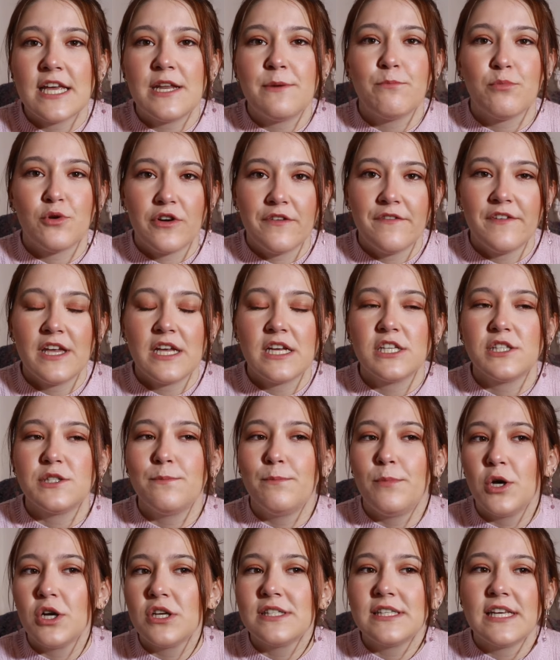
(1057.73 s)
in previous
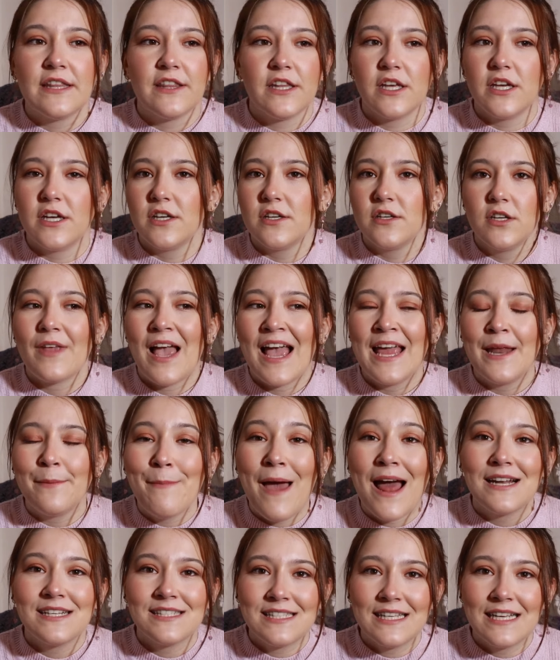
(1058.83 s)
books in the in
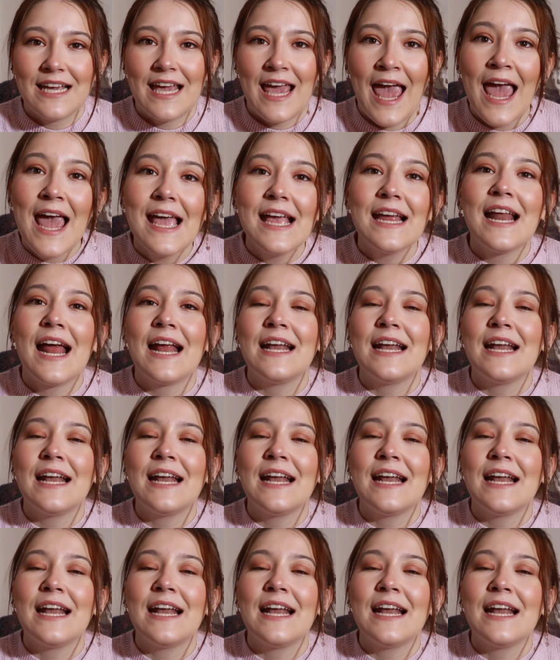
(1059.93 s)
Madison Kate,